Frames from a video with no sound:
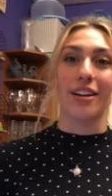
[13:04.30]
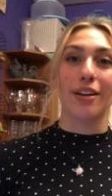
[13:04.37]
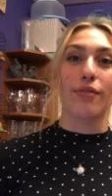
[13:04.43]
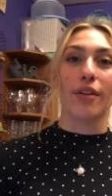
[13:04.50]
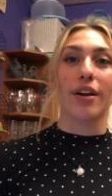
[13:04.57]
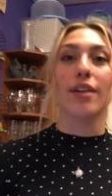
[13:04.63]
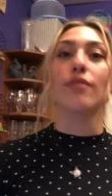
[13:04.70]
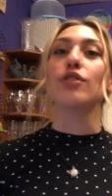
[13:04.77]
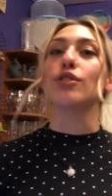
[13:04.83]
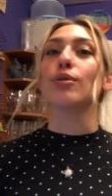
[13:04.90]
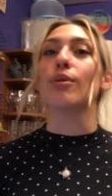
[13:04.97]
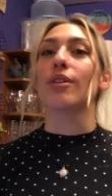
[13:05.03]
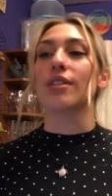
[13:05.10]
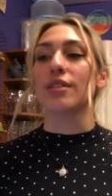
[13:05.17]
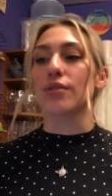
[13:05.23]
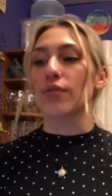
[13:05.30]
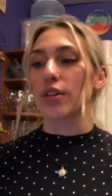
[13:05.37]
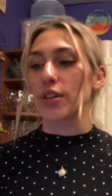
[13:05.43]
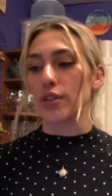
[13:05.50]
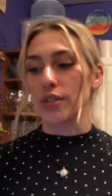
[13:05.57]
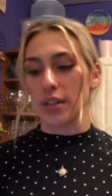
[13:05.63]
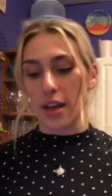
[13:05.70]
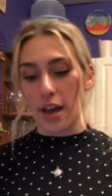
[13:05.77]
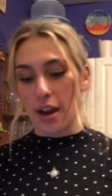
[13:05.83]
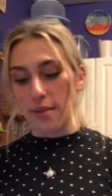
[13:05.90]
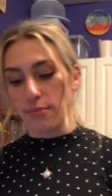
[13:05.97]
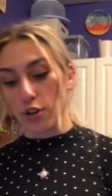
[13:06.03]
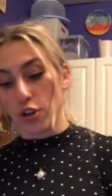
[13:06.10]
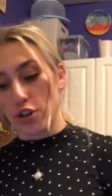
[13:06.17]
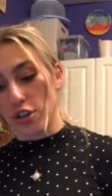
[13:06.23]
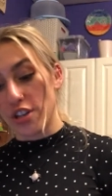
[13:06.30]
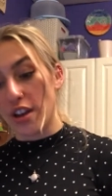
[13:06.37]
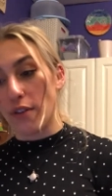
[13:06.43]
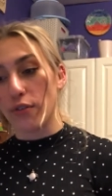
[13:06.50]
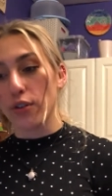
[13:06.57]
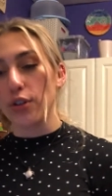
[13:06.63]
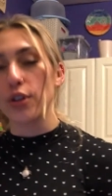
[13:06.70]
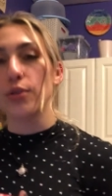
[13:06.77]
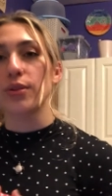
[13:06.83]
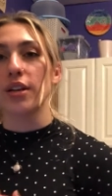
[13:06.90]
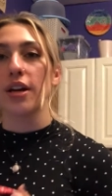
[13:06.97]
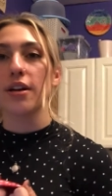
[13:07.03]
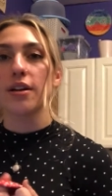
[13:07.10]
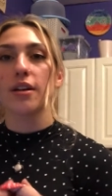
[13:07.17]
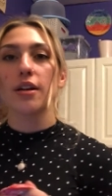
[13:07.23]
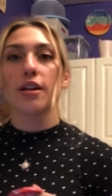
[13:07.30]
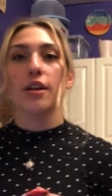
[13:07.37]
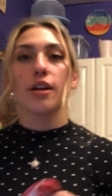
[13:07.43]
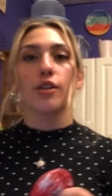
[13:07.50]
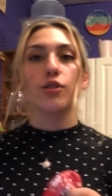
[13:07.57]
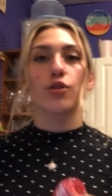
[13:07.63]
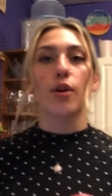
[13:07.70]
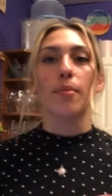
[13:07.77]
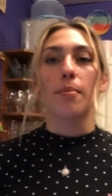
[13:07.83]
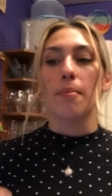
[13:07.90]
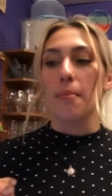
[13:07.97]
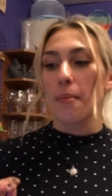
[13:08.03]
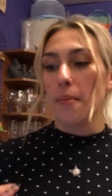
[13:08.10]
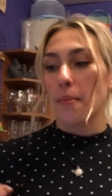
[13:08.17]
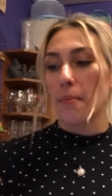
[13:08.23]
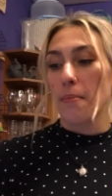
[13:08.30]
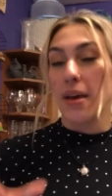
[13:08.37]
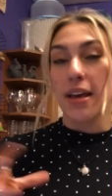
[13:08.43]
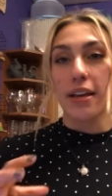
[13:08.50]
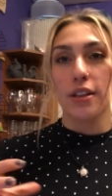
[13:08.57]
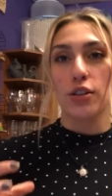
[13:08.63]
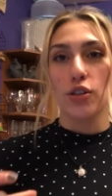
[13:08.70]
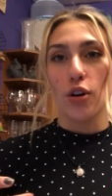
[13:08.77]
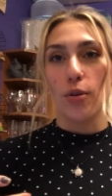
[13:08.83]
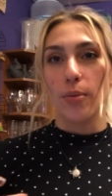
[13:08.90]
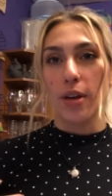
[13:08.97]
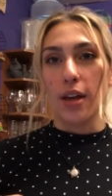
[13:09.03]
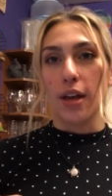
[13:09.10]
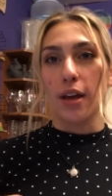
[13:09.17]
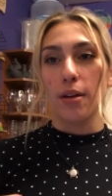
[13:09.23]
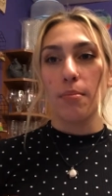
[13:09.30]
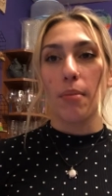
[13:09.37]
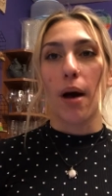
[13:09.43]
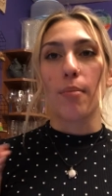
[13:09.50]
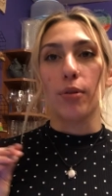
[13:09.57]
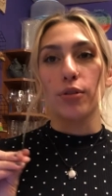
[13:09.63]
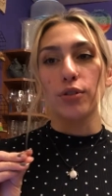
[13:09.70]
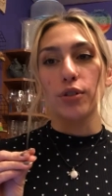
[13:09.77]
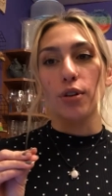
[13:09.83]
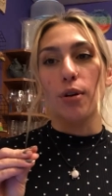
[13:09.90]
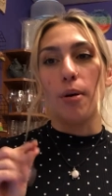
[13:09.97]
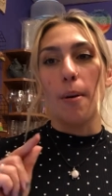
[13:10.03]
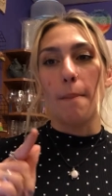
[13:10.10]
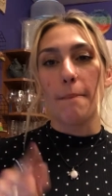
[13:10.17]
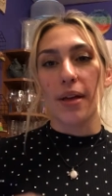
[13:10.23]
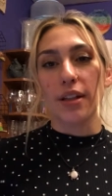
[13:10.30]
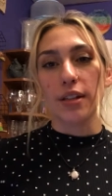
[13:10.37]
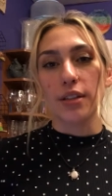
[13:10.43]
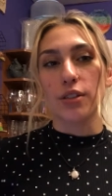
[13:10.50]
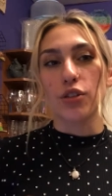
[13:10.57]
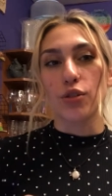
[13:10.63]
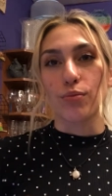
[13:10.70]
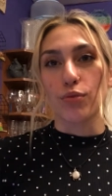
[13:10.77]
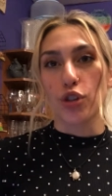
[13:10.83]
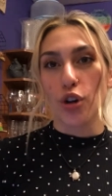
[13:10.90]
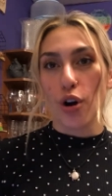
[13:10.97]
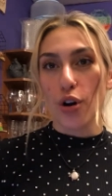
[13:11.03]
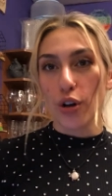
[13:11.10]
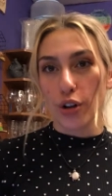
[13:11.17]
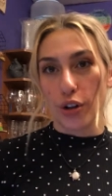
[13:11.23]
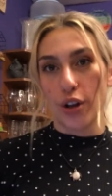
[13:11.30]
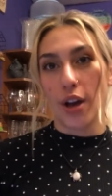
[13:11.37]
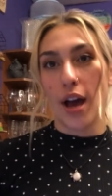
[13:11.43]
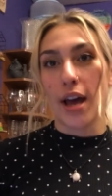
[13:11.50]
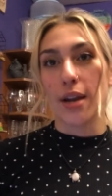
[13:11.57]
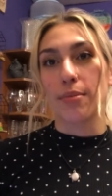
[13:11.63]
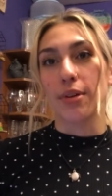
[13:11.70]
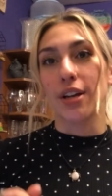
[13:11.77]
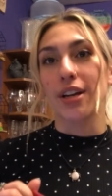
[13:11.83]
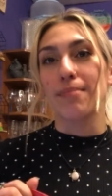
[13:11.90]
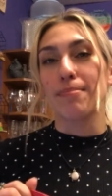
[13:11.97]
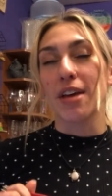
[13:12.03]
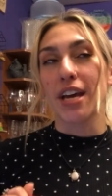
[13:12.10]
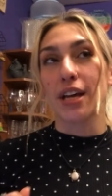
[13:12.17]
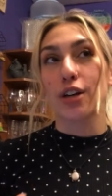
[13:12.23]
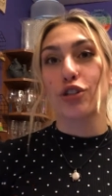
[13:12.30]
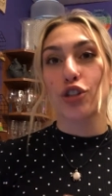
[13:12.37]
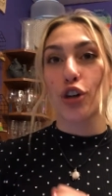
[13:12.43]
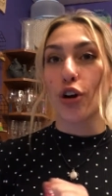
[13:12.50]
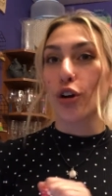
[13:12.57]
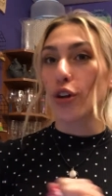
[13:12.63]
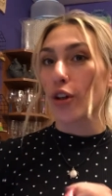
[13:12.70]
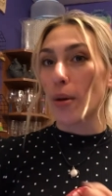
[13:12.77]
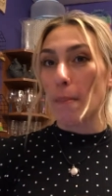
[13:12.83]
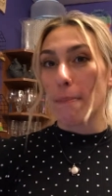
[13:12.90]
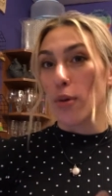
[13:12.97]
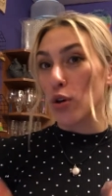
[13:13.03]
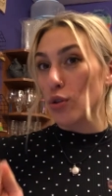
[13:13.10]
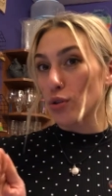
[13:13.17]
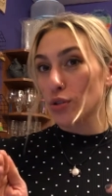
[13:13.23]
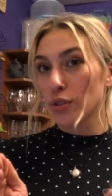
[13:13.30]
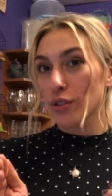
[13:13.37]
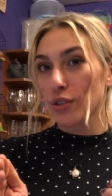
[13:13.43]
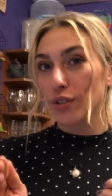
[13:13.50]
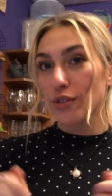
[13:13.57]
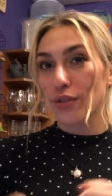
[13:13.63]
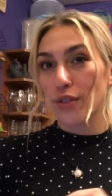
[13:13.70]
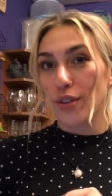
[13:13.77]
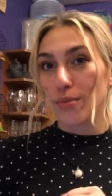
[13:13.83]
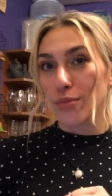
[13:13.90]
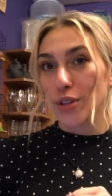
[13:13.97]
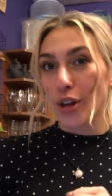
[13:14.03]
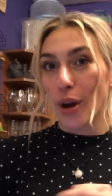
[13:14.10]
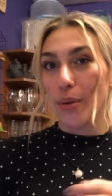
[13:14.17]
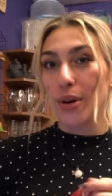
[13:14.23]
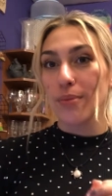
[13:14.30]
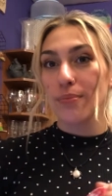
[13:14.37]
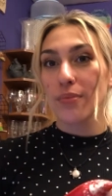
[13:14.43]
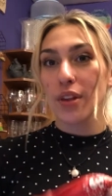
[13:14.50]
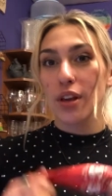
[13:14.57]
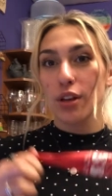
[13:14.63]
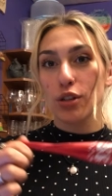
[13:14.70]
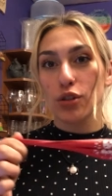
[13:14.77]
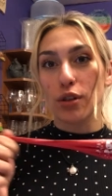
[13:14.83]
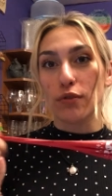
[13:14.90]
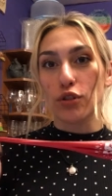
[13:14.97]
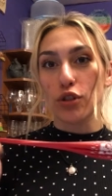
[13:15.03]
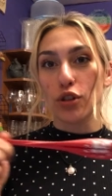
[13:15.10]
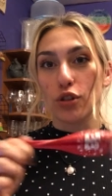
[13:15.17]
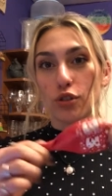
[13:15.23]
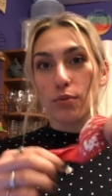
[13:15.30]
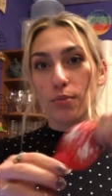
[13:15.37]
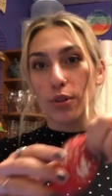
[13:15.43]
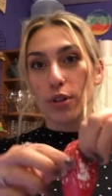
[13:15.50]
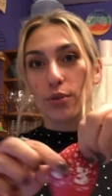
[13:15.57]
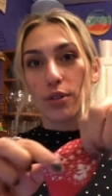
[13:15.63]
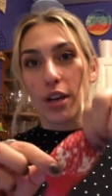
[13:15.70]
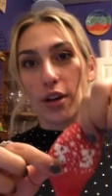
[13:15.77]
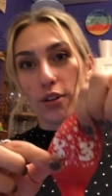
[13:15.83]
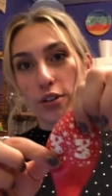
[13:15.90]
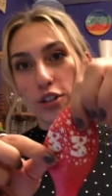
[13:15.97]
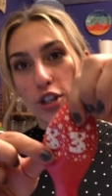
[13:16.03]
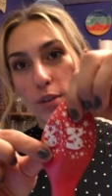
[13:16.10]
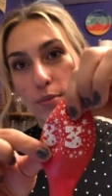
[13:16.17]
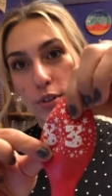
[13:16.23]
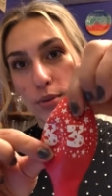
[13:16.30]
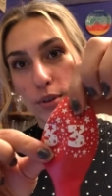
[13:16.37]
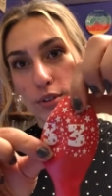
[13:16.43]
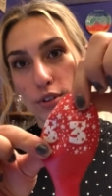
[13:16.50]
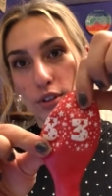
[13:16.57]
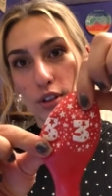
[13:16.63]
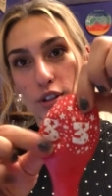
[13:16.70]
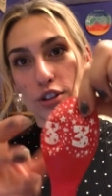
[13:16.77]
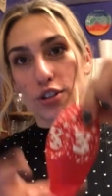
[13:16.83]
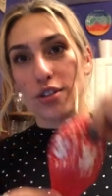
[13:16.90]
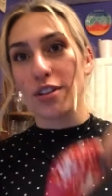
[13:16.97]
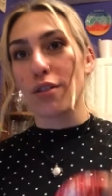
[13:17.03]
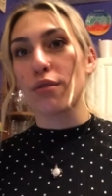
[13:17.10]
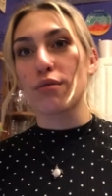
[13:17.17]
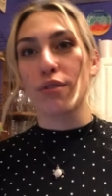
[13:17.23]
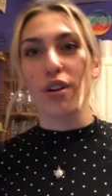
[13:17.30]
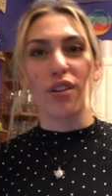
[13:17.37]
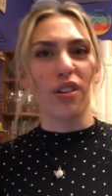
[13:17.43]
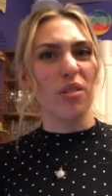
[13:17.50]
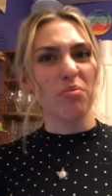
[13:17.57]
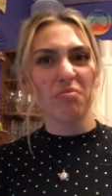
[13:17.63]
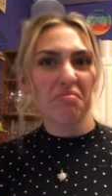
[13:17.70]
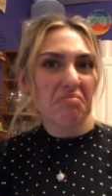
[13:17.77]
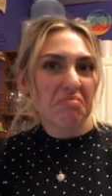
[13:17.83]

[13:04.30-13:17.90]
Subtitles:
if I ever do one of these videos again, I'm going to definitely use it. So I'm making the sorbet, but I'm also melting some chocolate and I'm going to make chocolate bowls for them to go in. So I've just got some balloons. I got the cheapest ones, so they just say 3 on them.